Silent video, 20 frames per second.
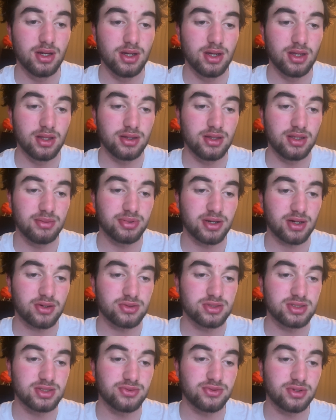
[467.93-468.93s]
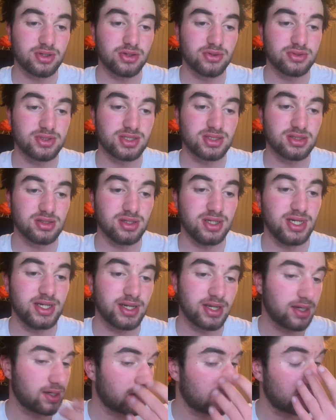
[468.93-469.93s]
The power steering hose is
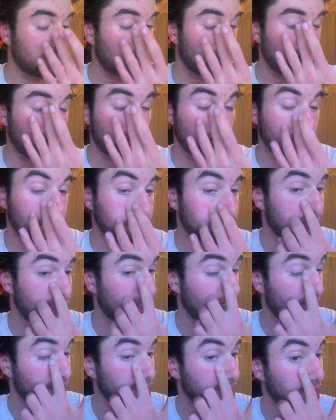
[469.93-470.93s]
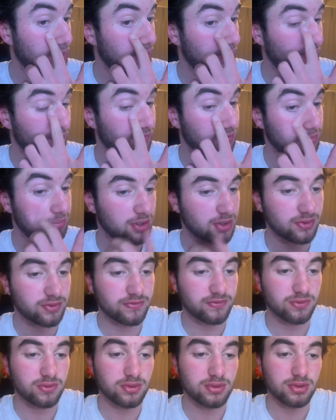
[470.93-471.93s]
leaking. That I have the part
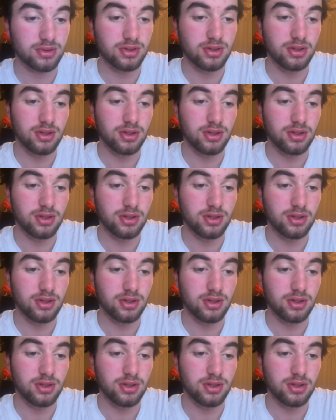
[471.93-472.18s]
for.